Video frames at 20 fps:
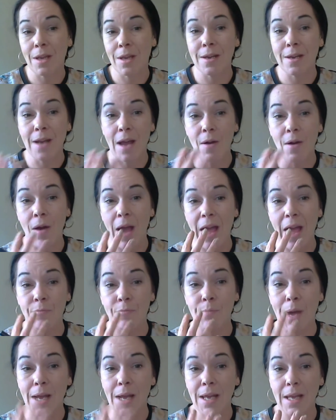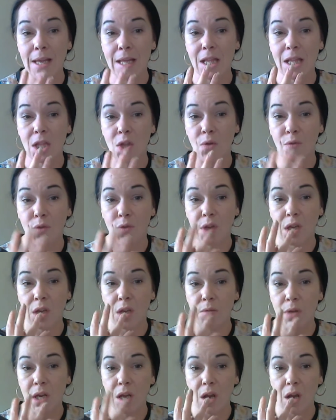and now I have manky stuff
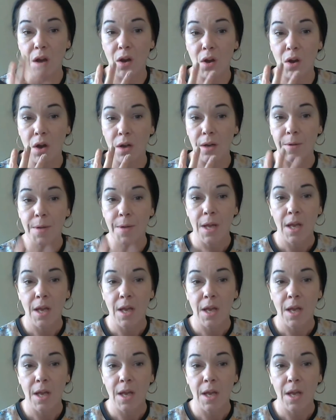going on.